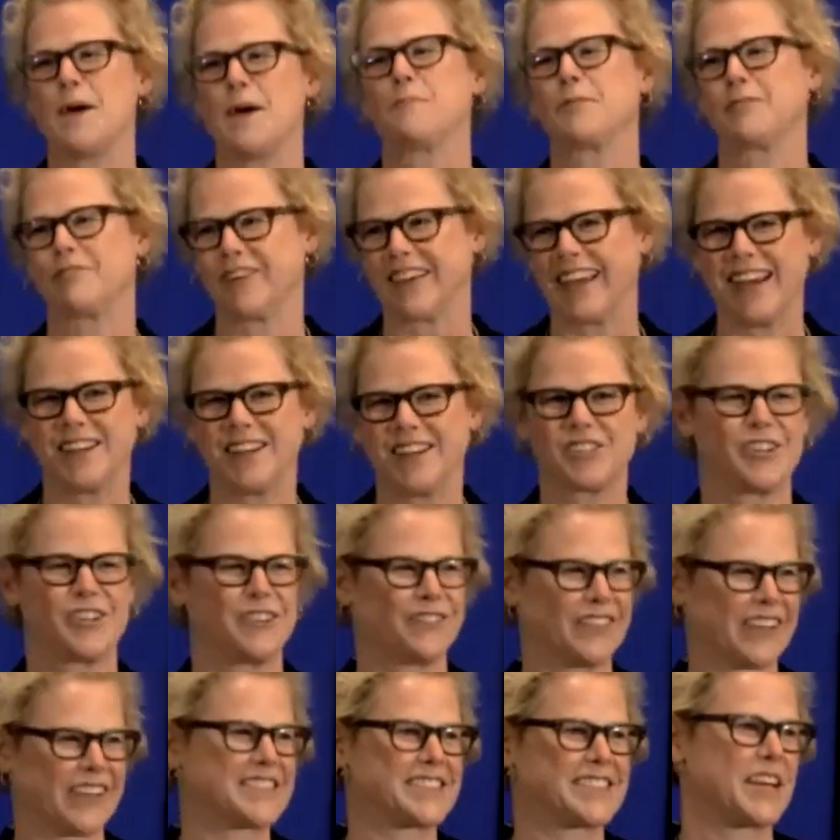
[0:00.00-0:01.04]
an
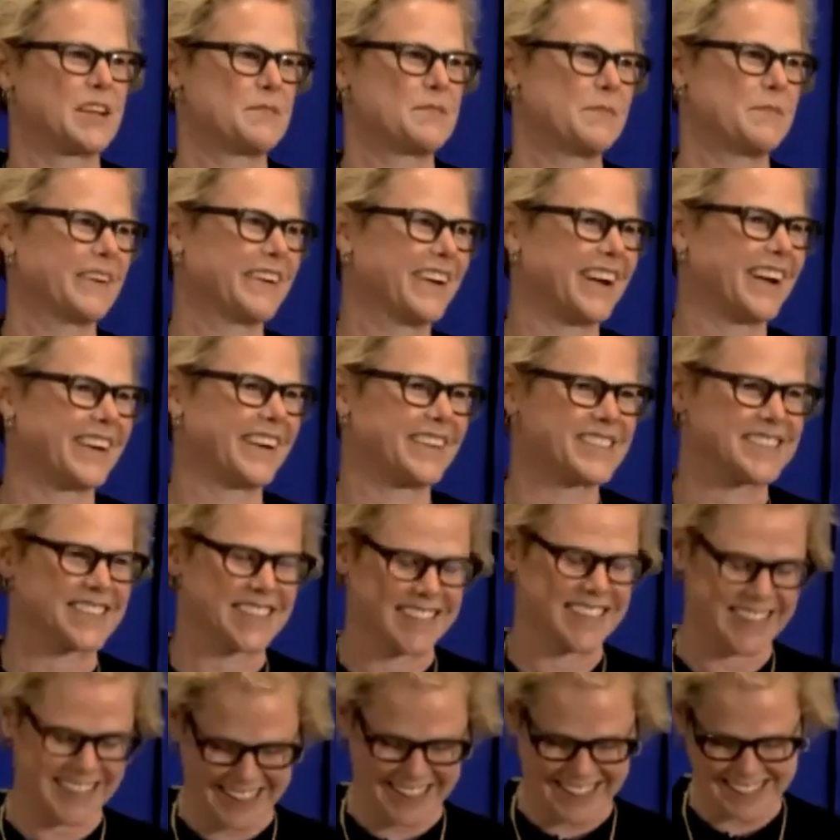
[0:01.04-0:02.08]
amplification of excitement.
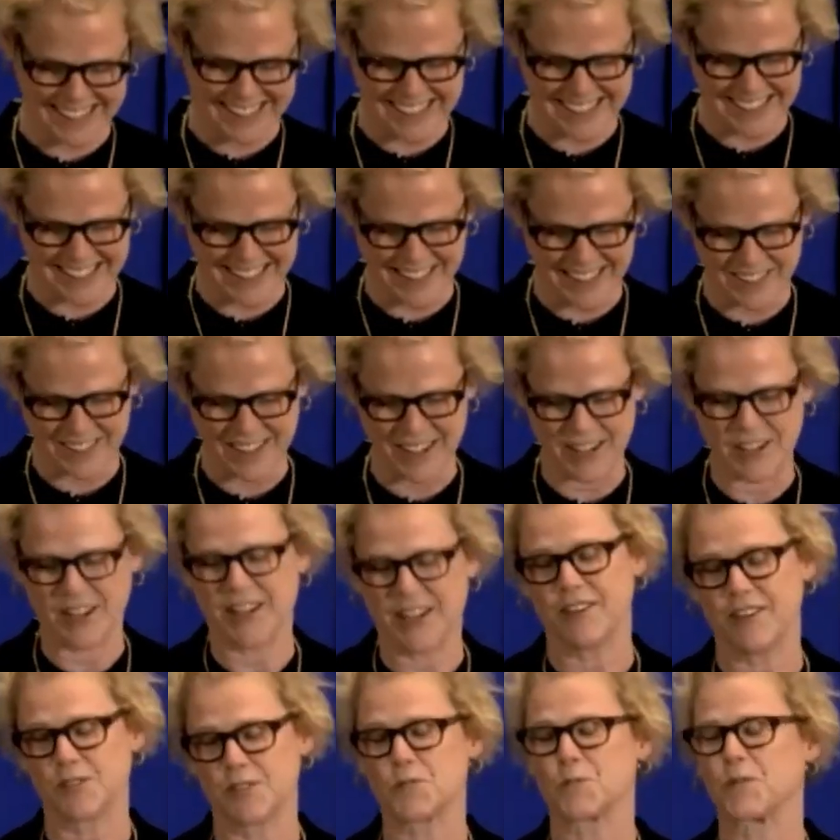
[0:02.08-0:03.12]
Honestly, it's uh, it,
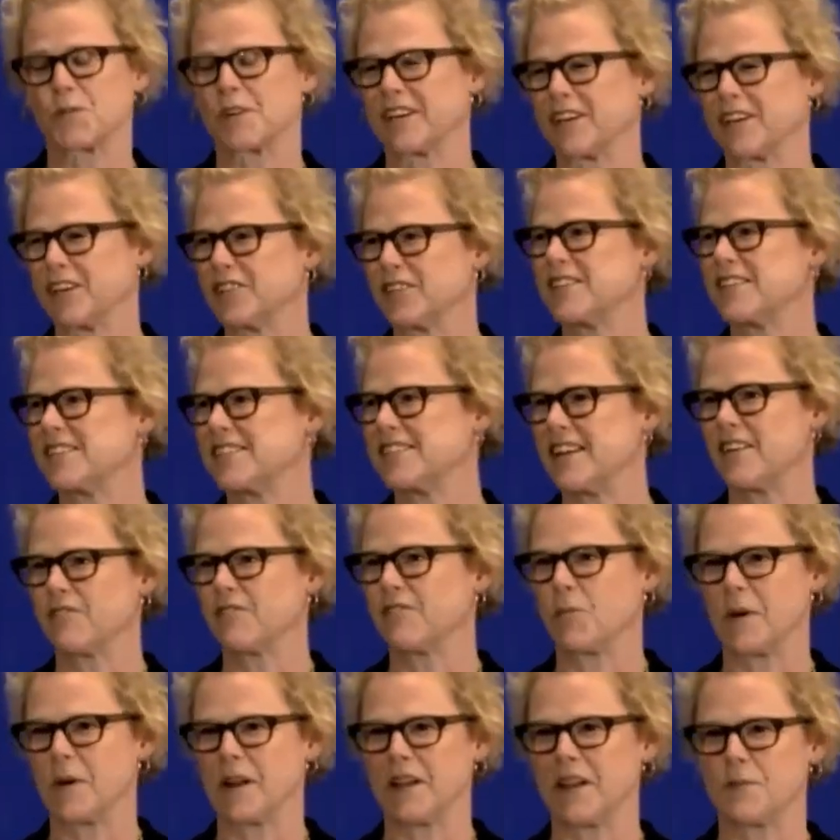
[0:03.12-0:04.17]
it is really good to see
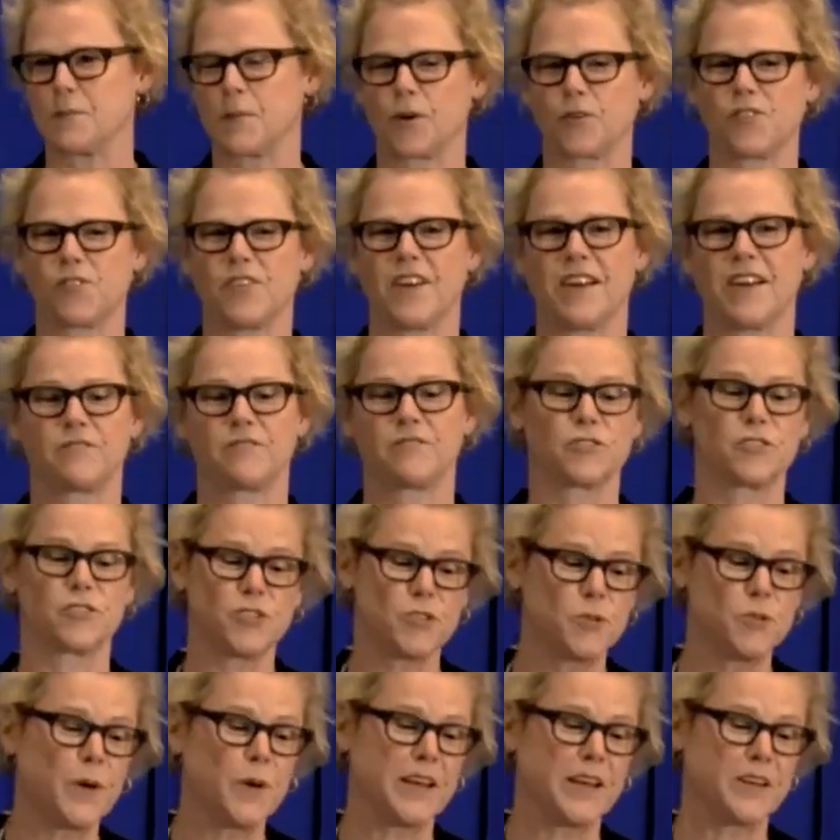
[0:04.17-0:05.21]
everybody in person after
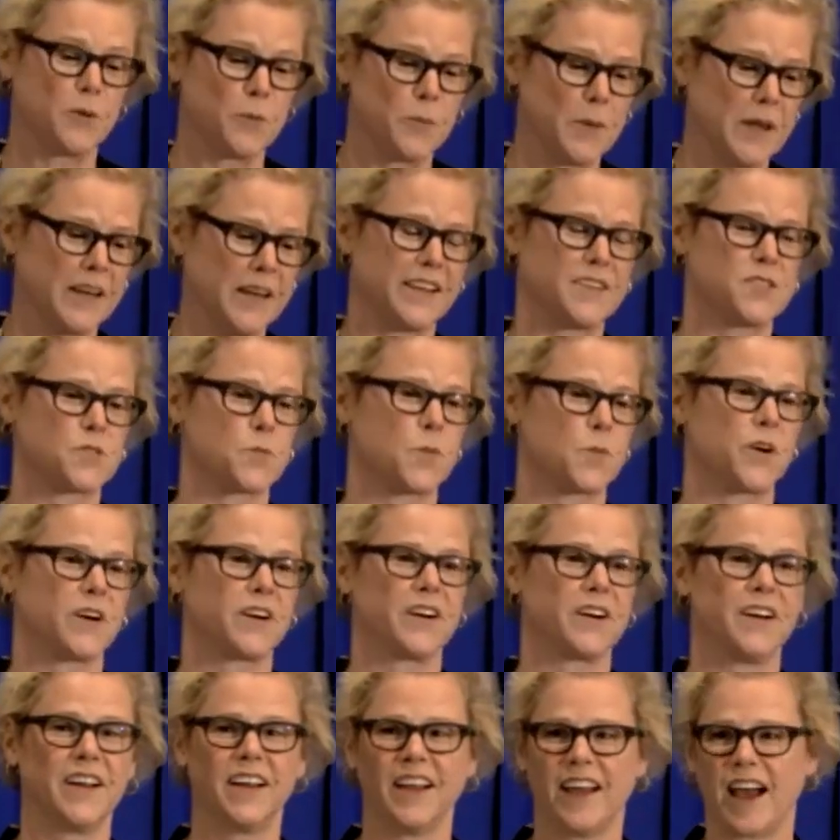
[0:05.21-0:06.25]
two annual meetings
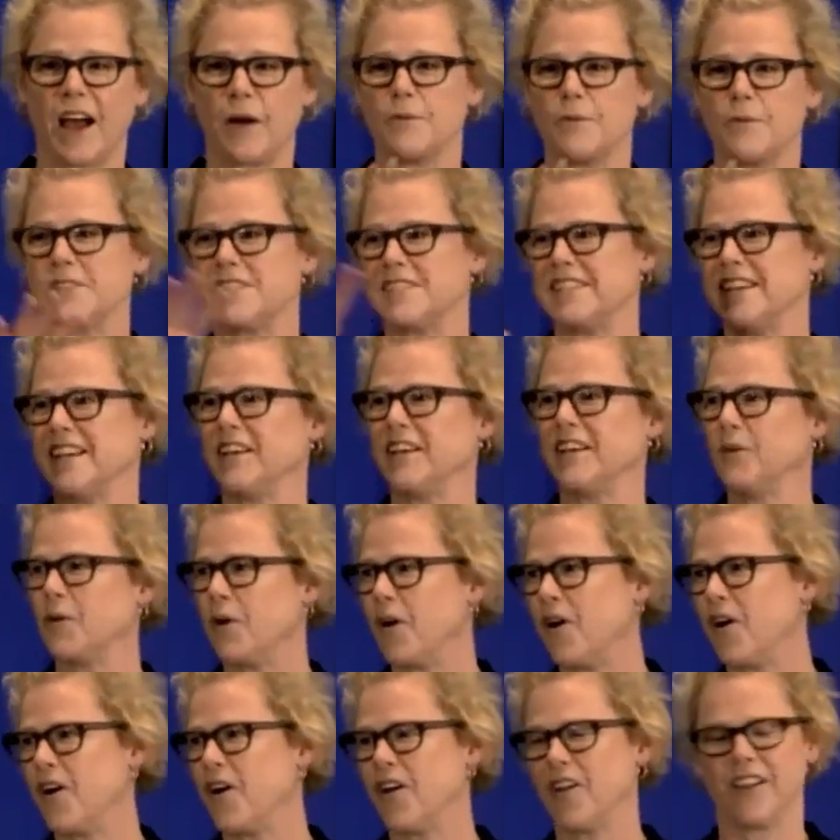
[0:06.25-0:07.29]
where I was seeing
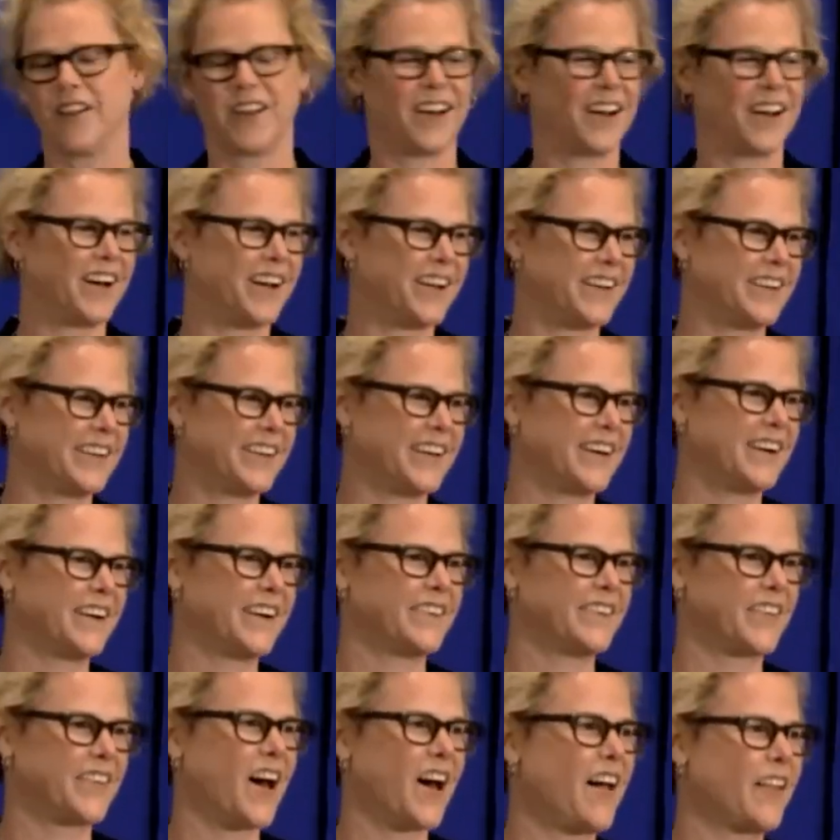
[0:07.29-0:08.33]
you all on
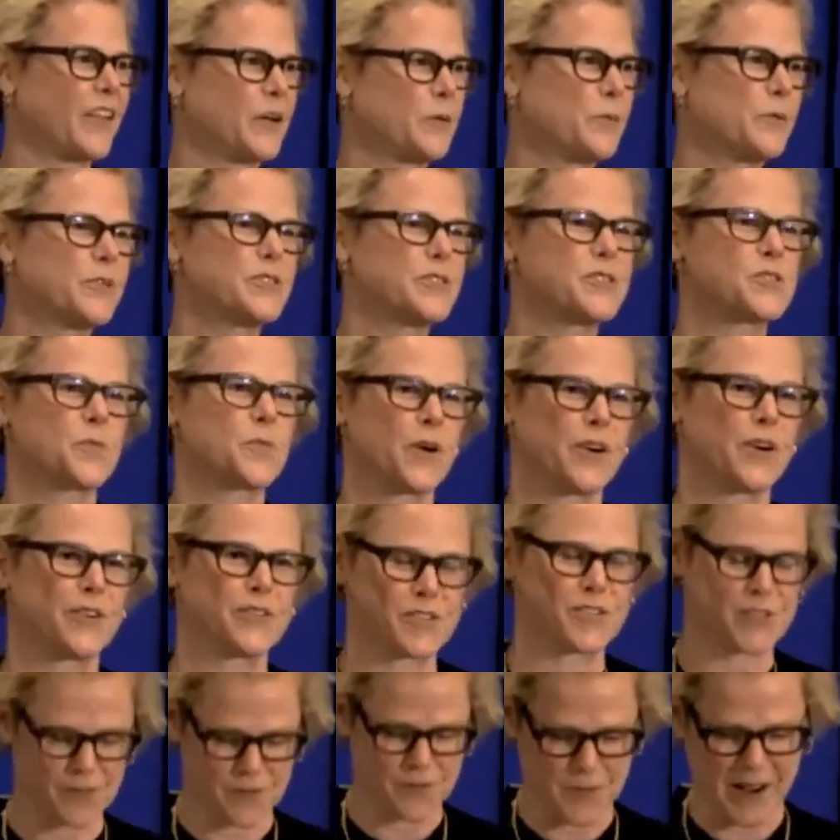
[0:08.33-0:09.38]
uh, the Hollywood
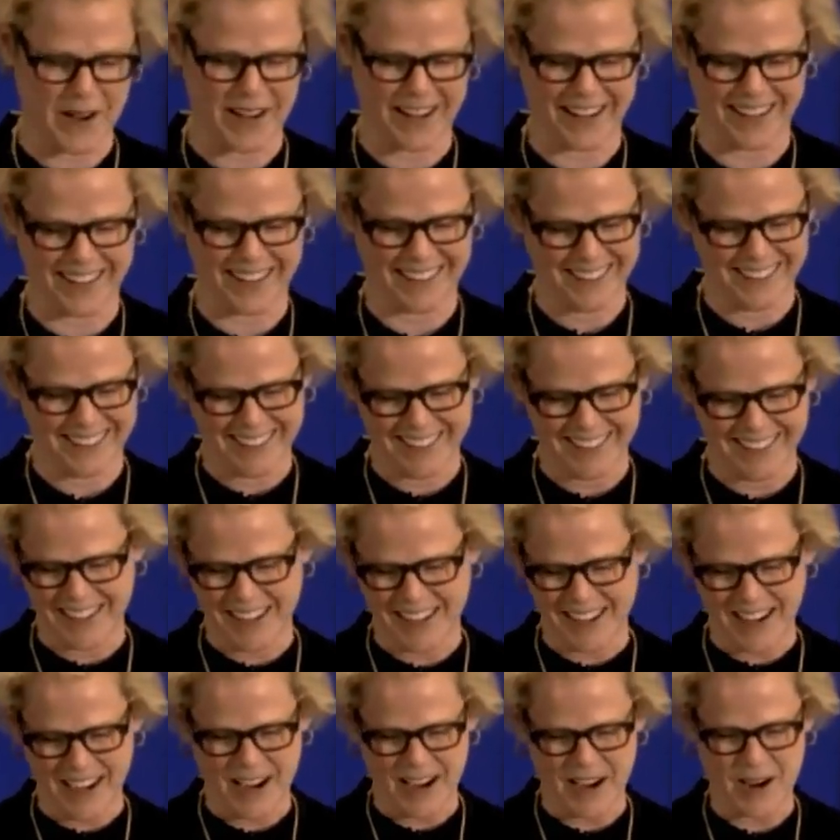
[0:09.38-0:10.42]
squares of my
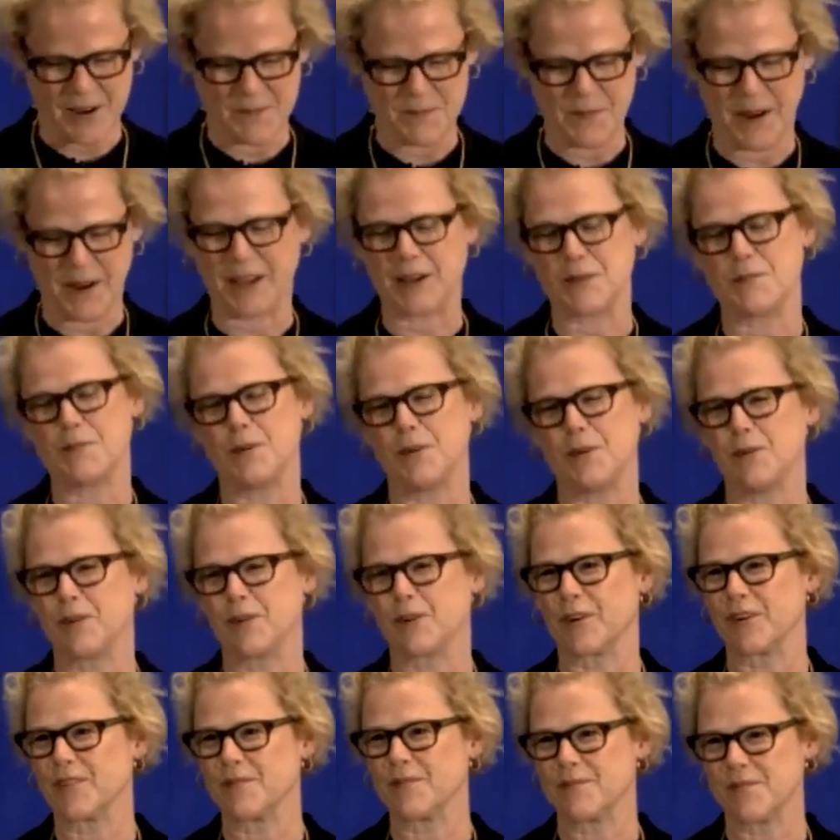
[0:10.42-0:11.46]
uh, my
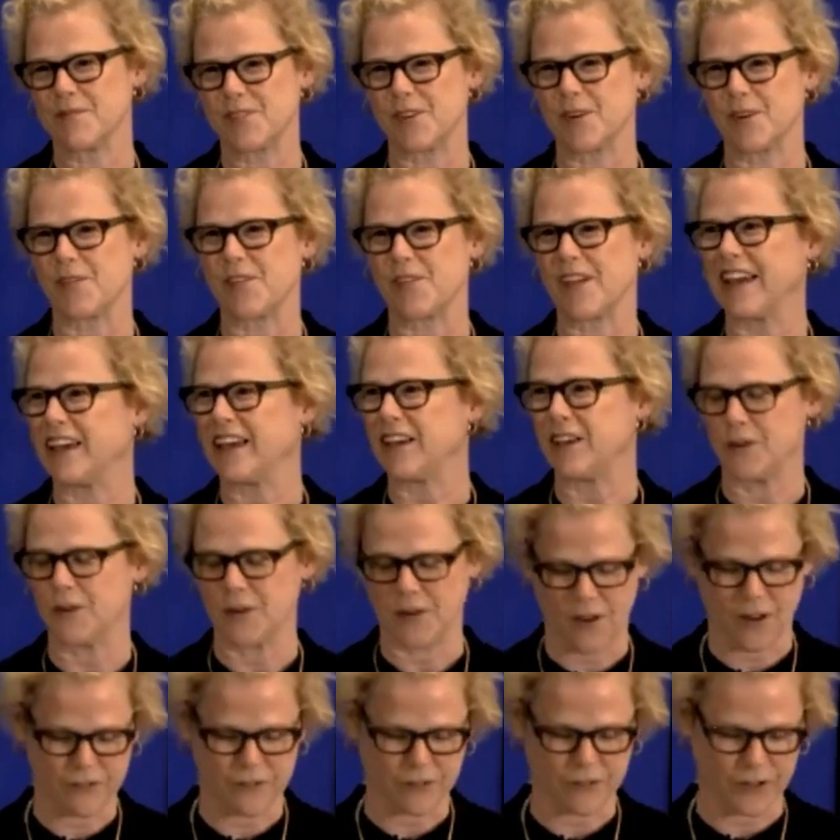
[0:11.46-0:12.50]
computer. So thank
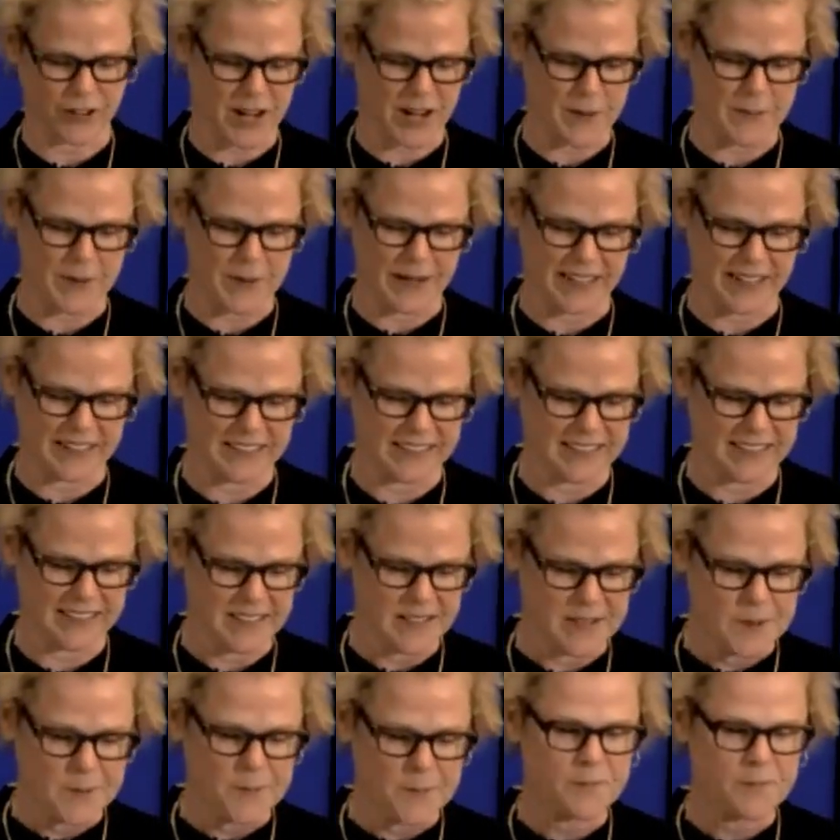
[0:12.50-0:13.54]
you all for coming.